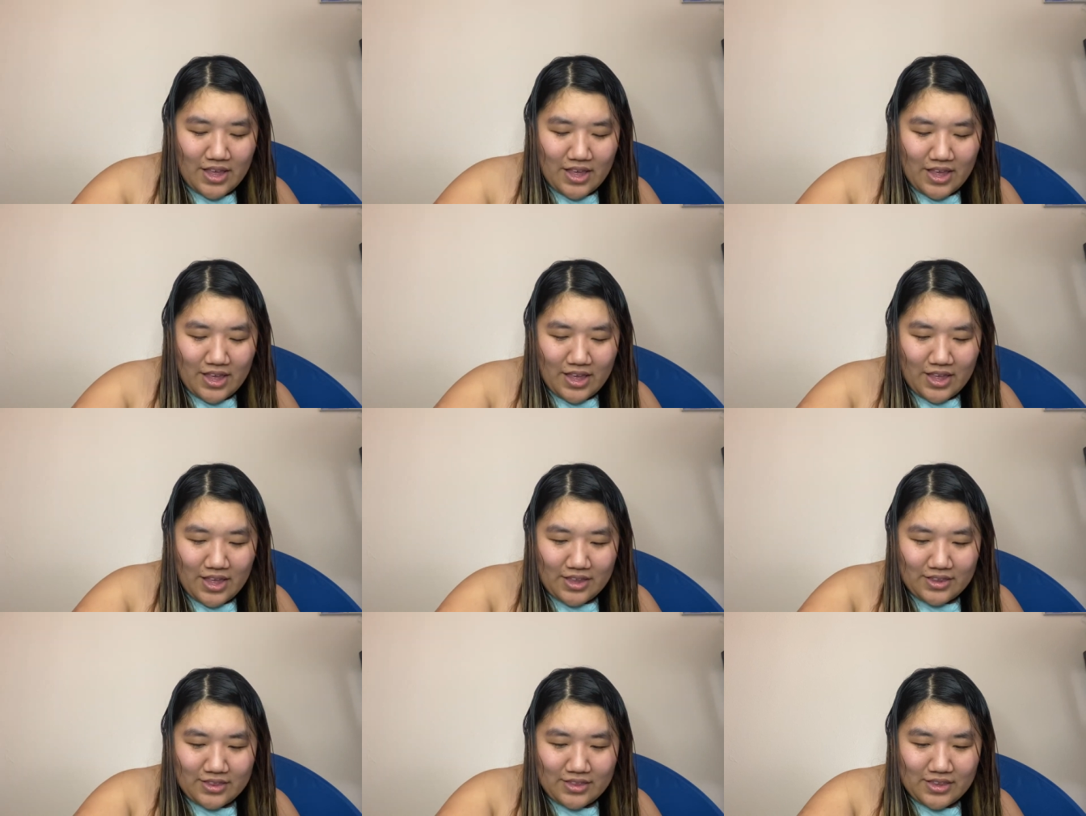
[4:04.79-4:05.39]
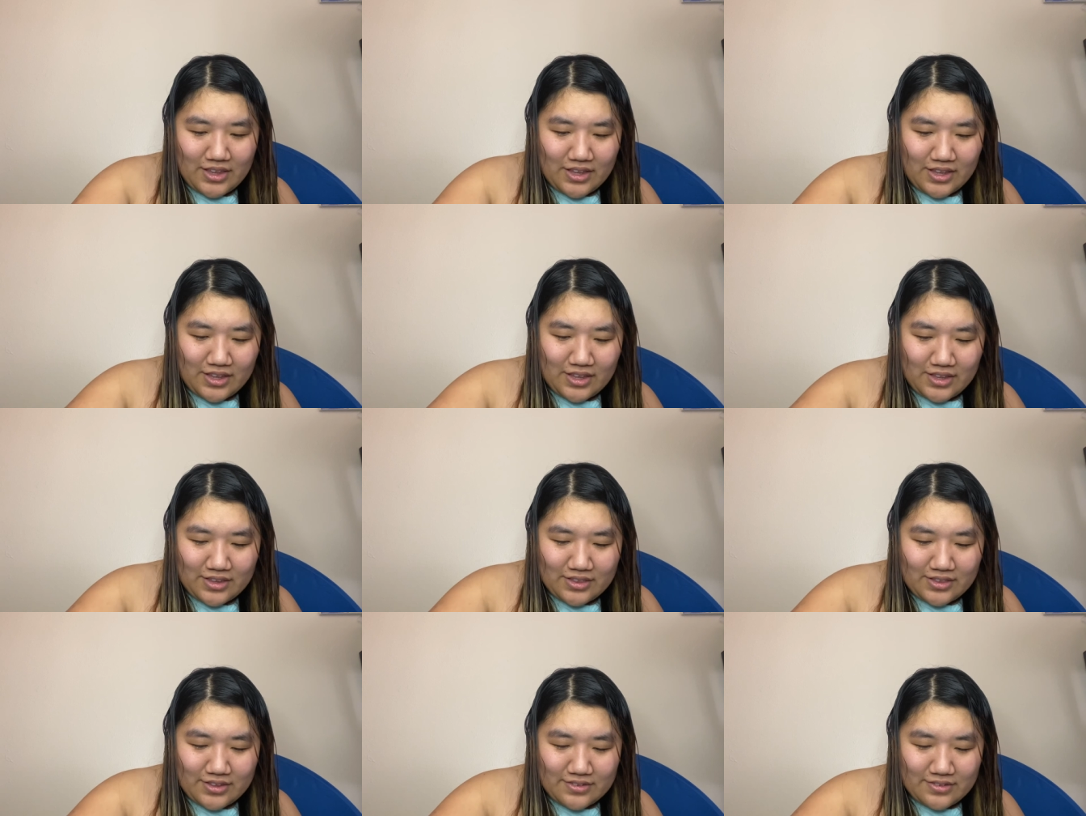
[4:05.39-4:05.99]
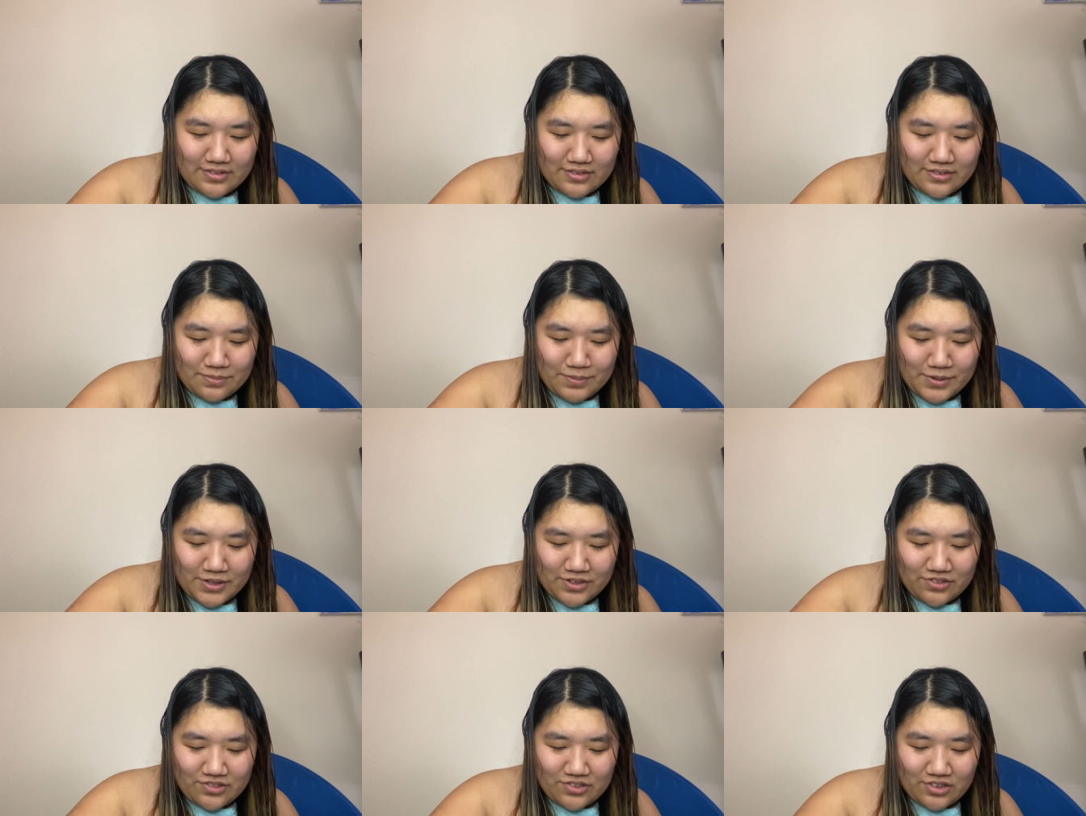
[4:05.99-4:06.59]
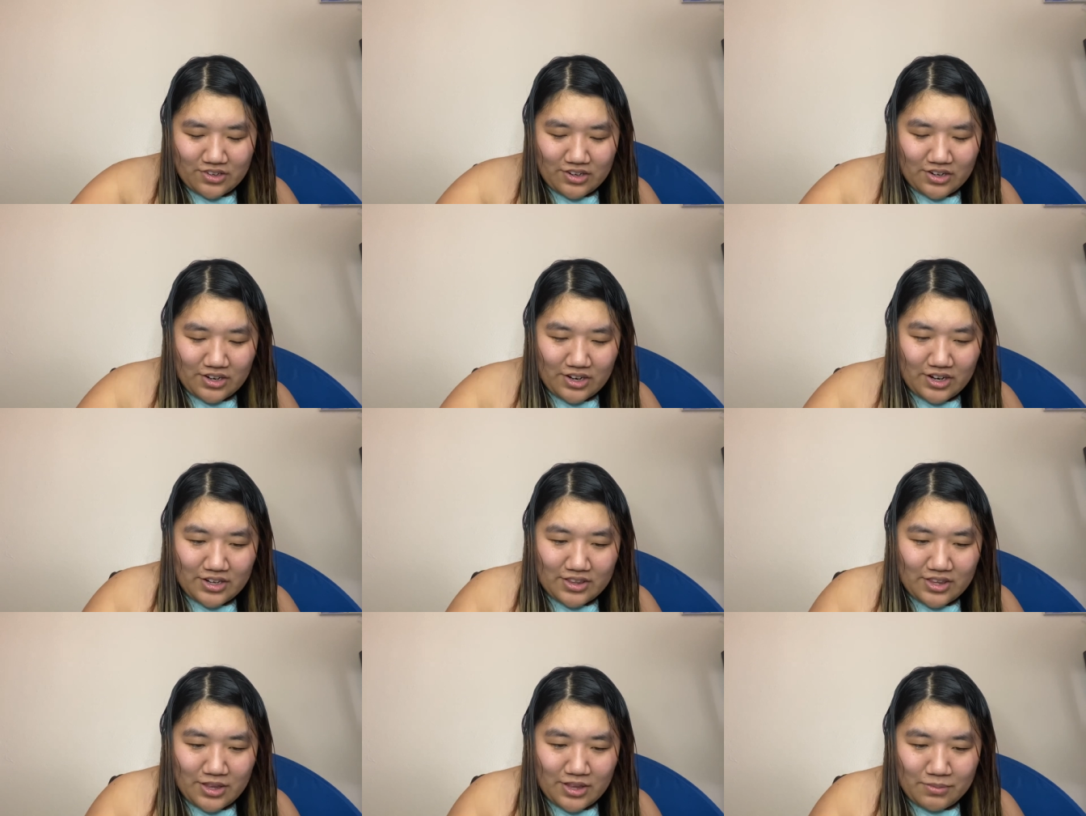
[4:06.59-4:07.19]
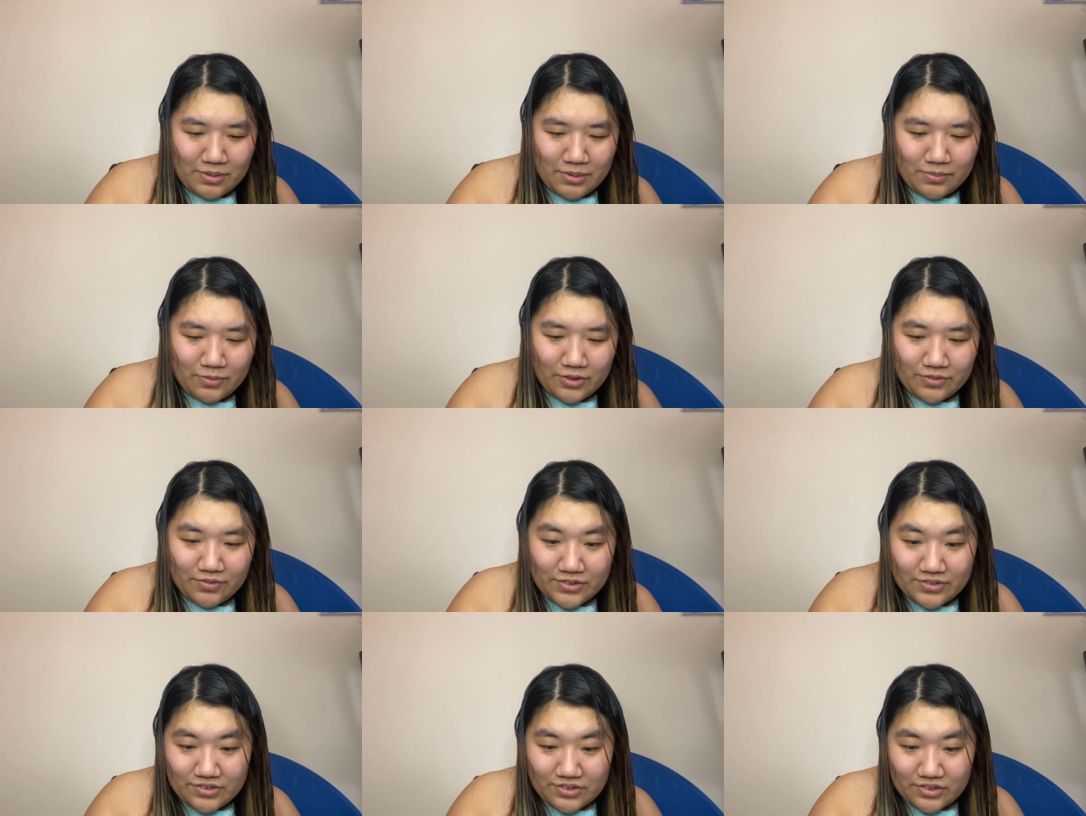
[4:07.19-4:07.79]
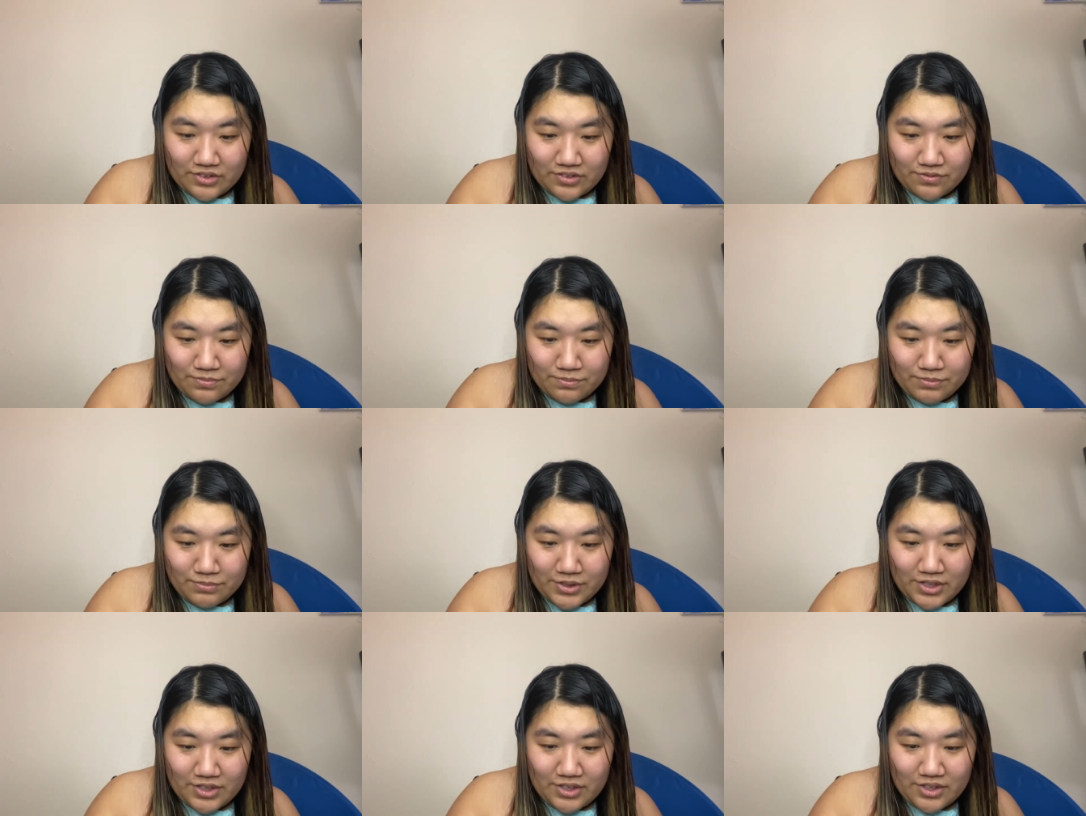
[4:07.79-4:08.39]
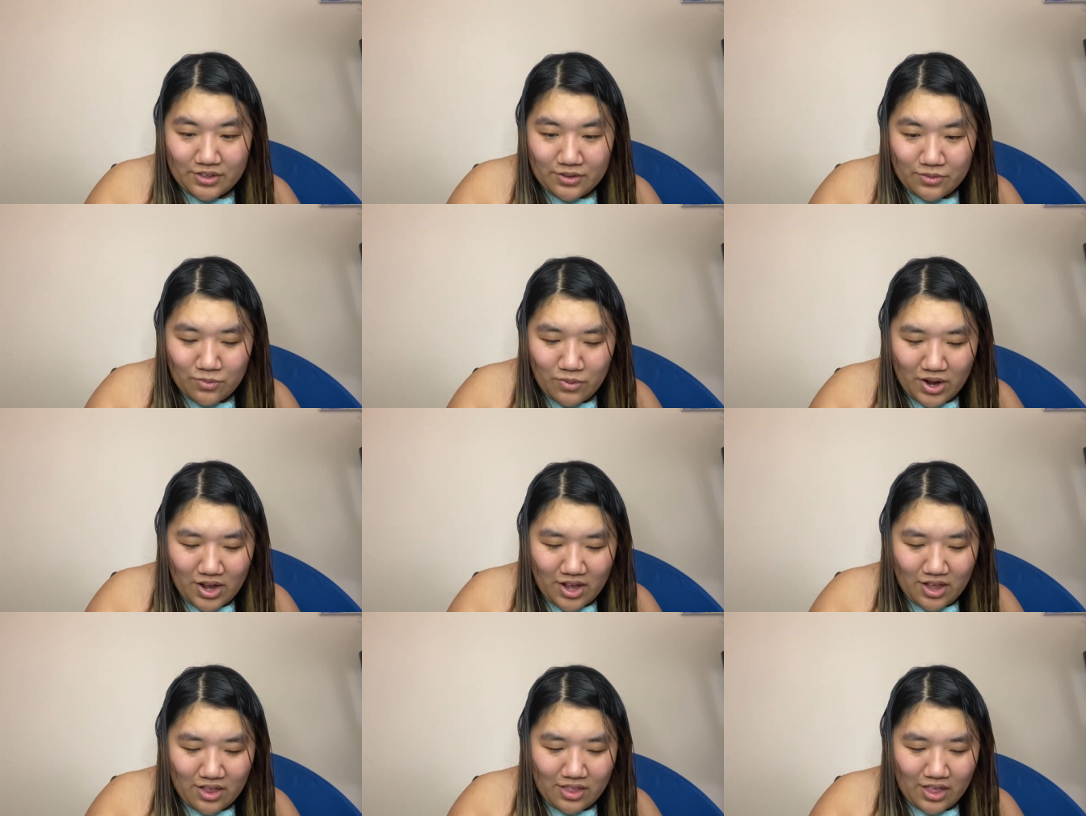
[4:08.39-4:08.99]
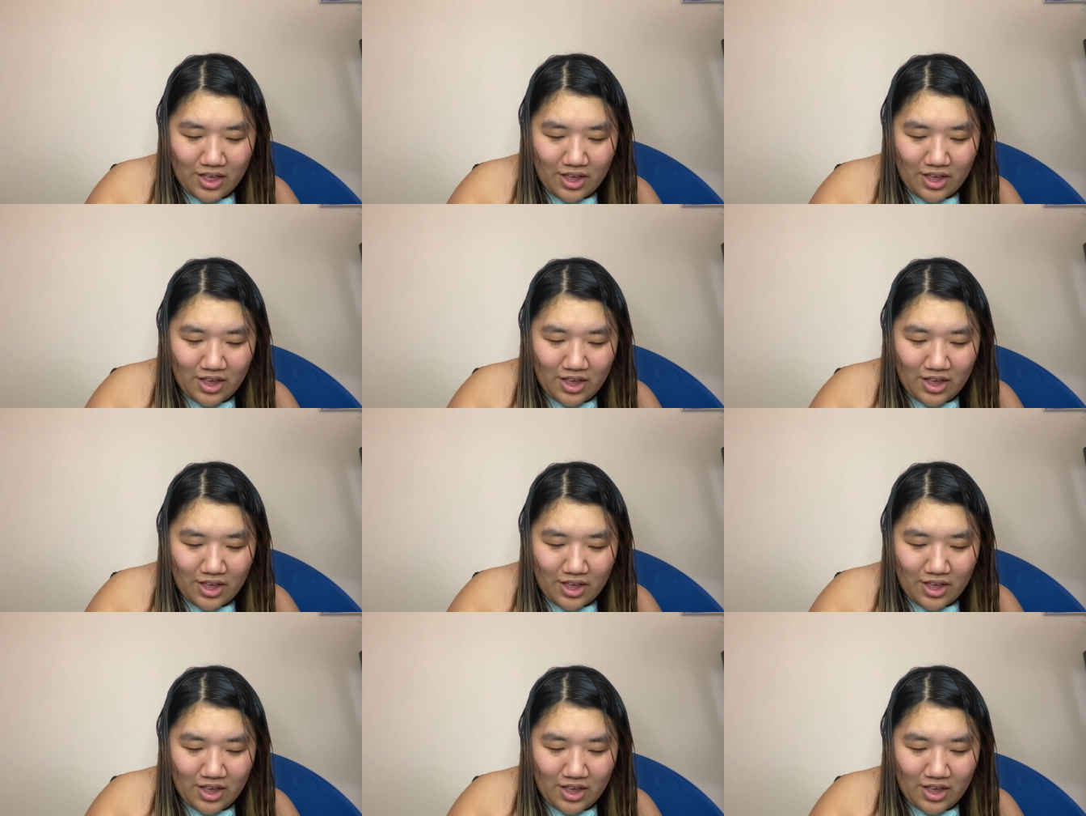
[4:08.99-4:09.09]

And then this is a picture that my boyfriend took of me while